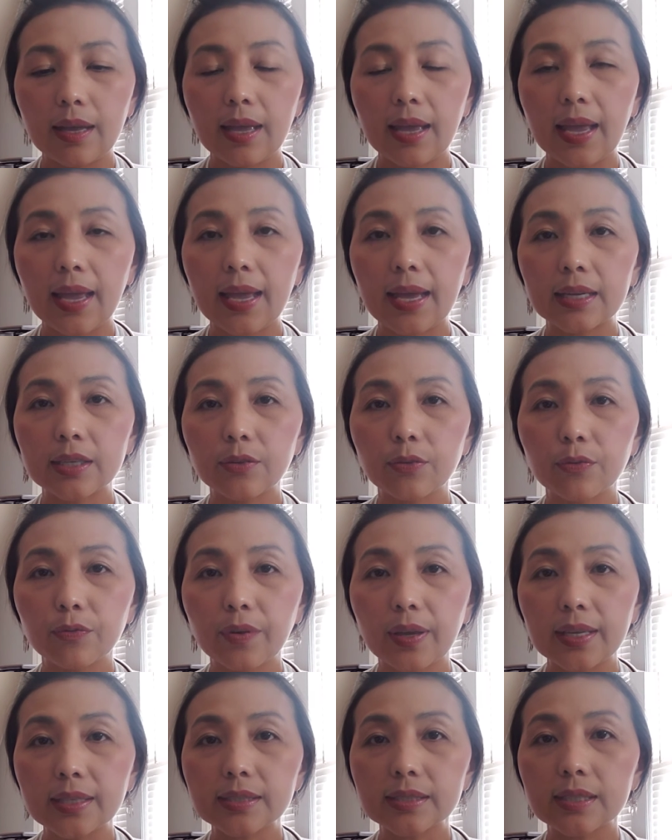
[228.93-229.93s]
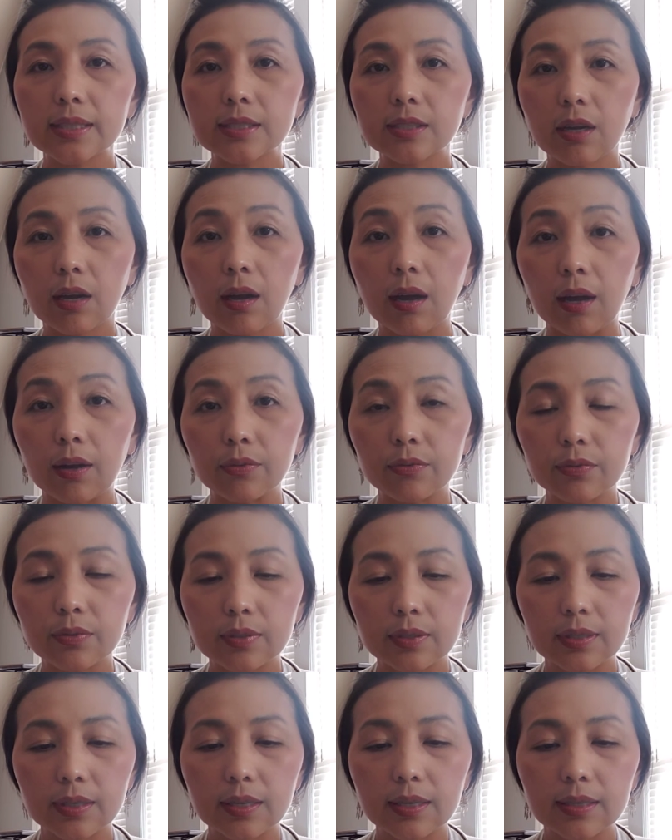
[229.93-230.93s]
and face this off.
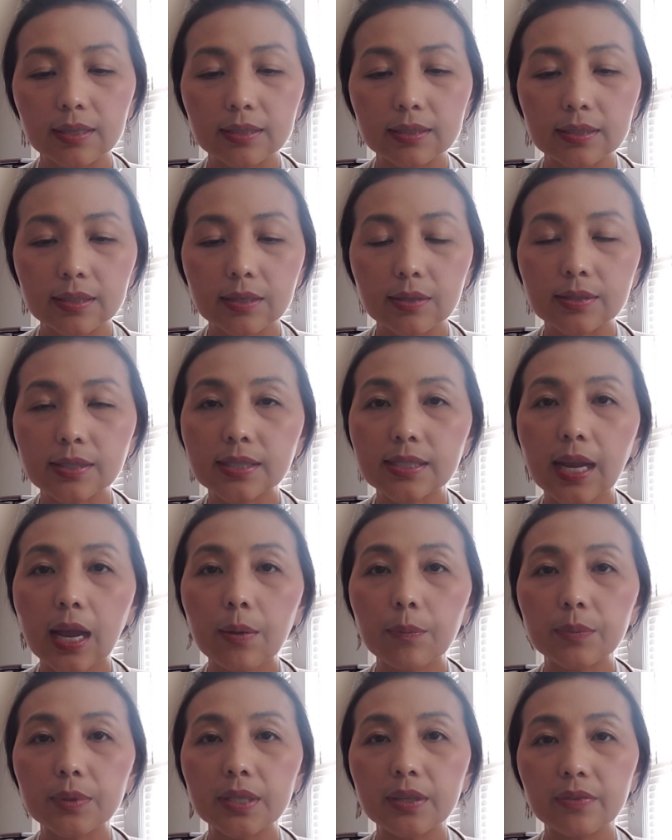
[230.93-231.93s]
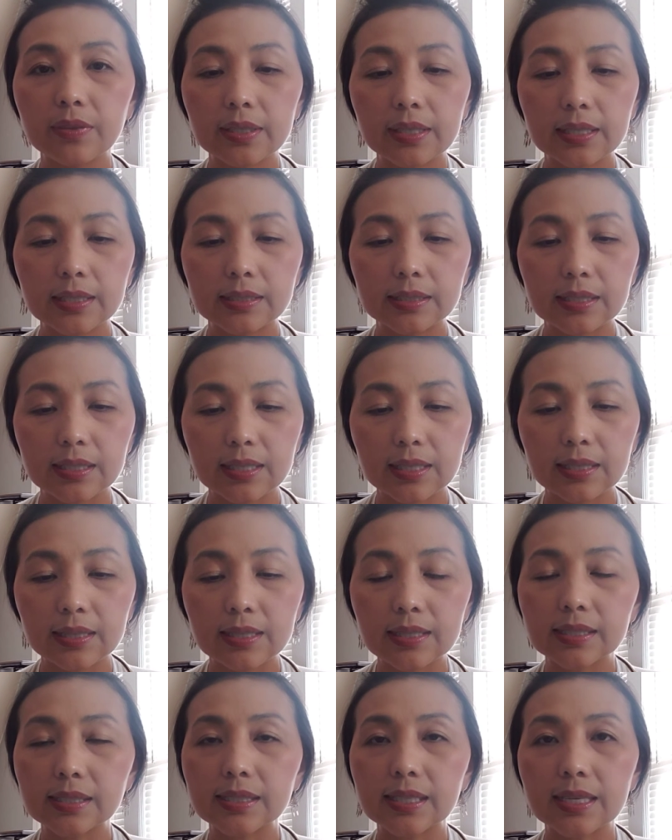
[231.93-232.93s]
Stop living in
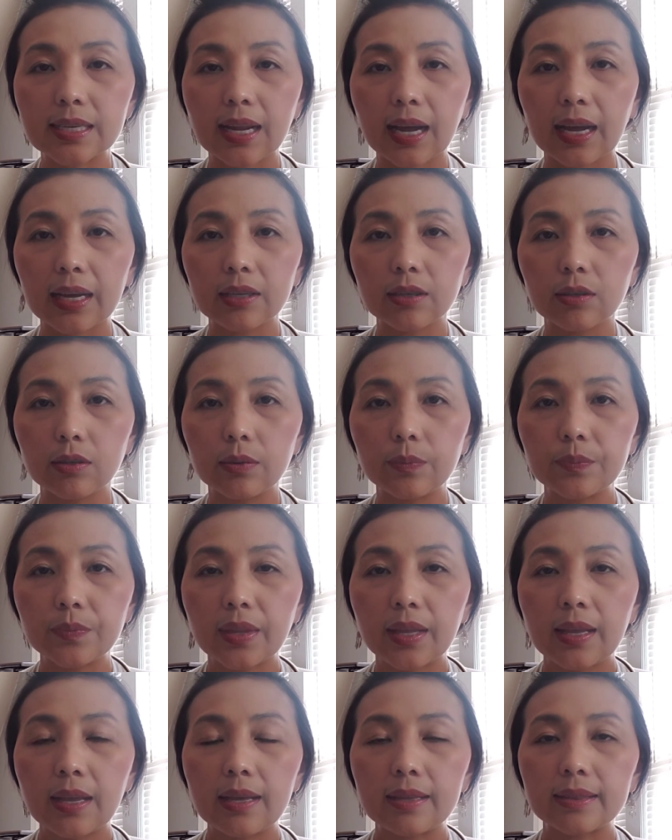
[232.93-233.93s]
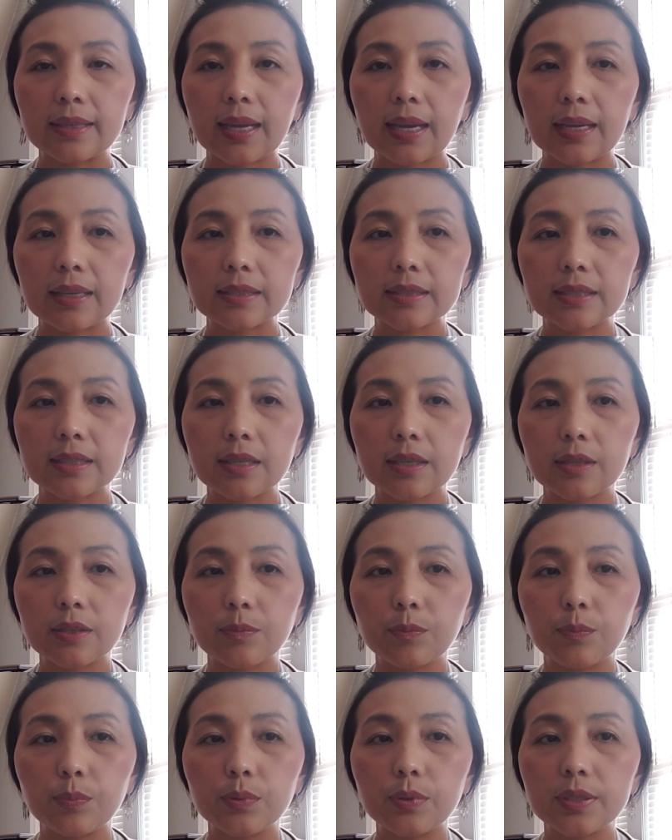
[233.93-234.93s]
this denial that
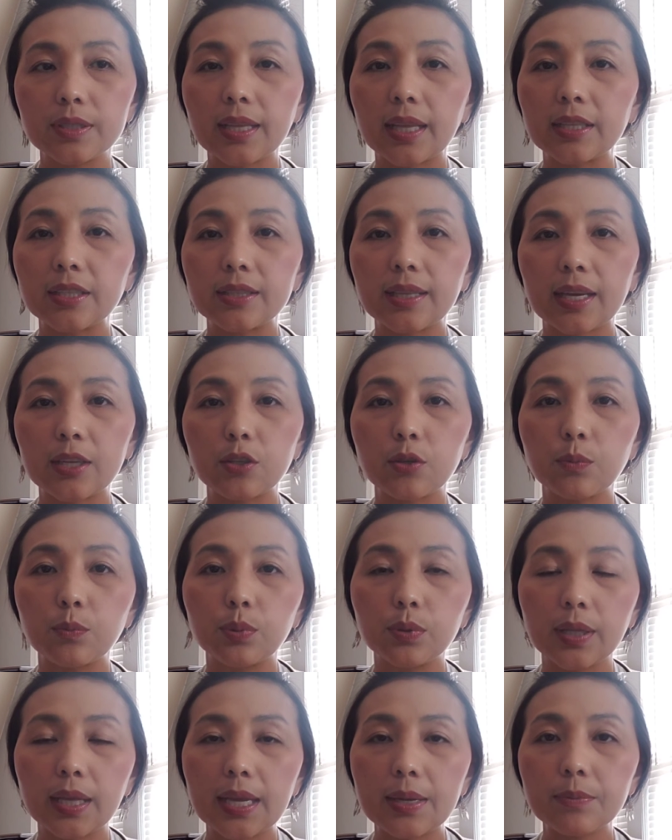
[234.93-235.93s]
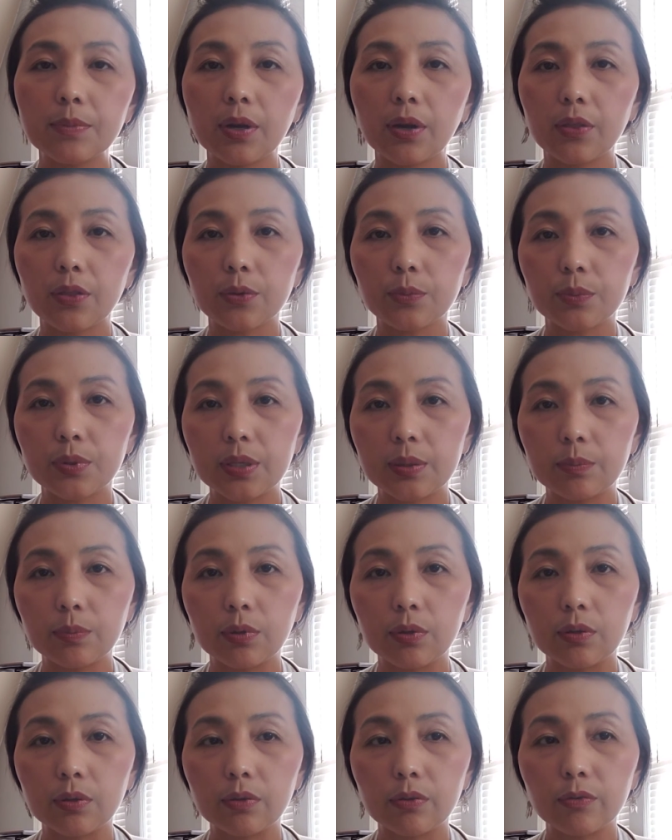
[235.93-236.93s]
you blame other
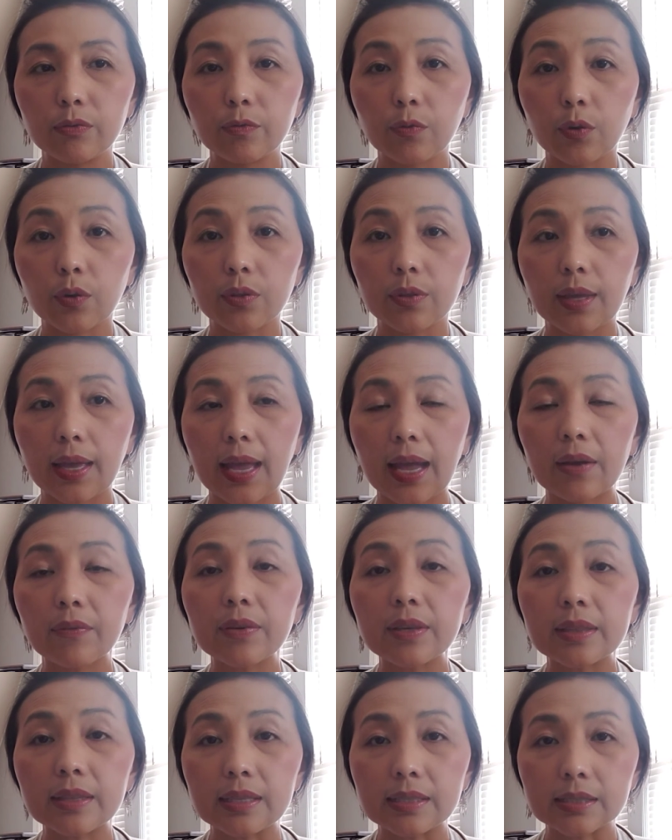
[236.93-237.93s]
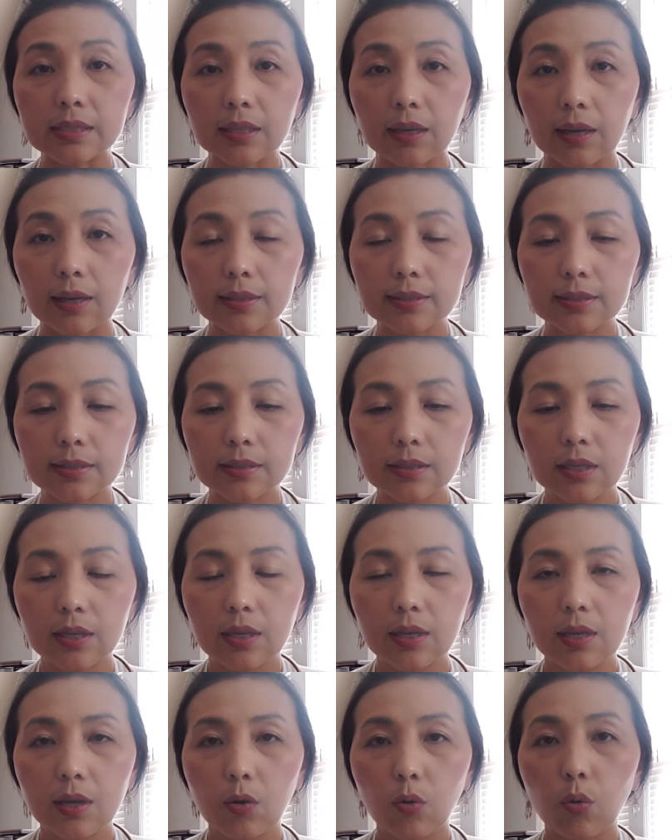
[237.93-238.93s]
people for having these thoughts
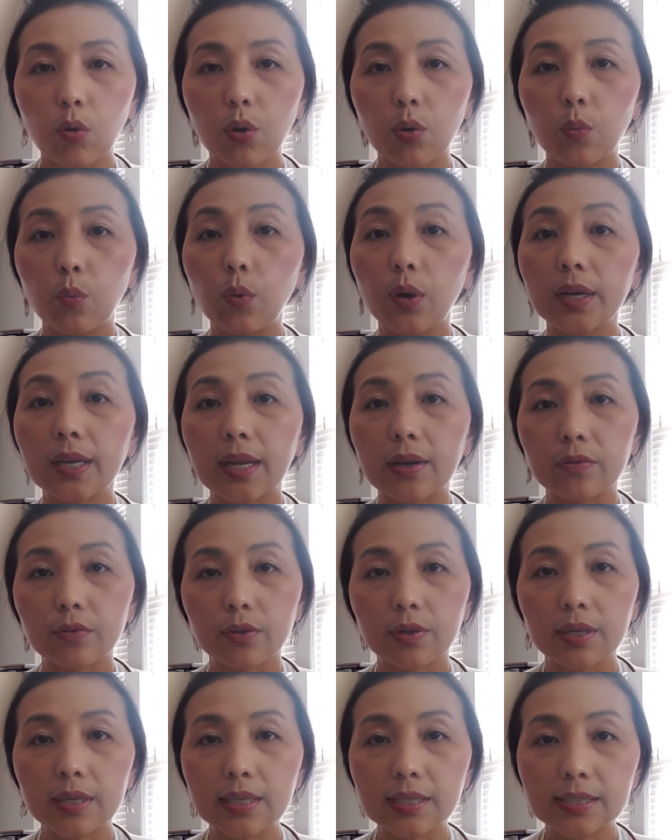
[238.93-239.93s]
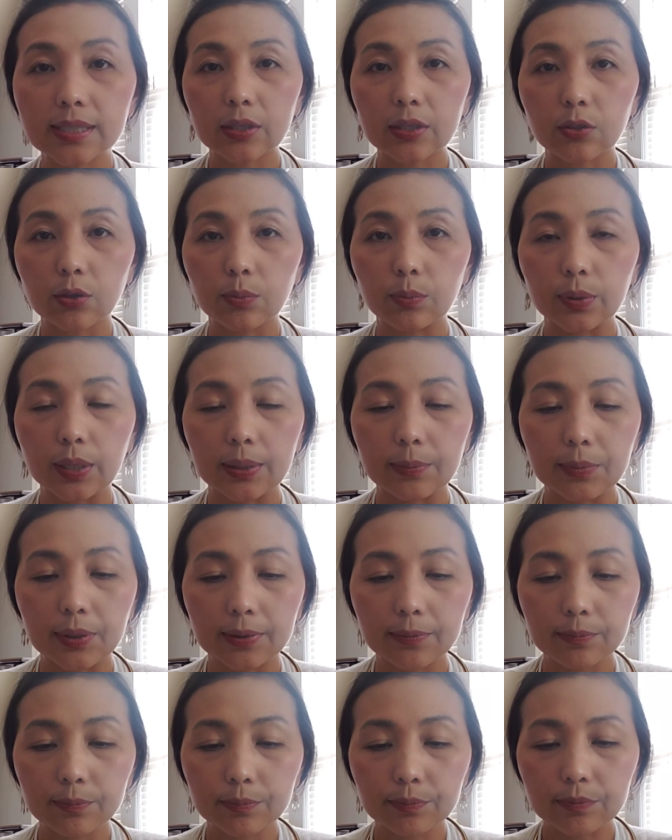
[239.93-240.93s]
or whatever it is you're blaming.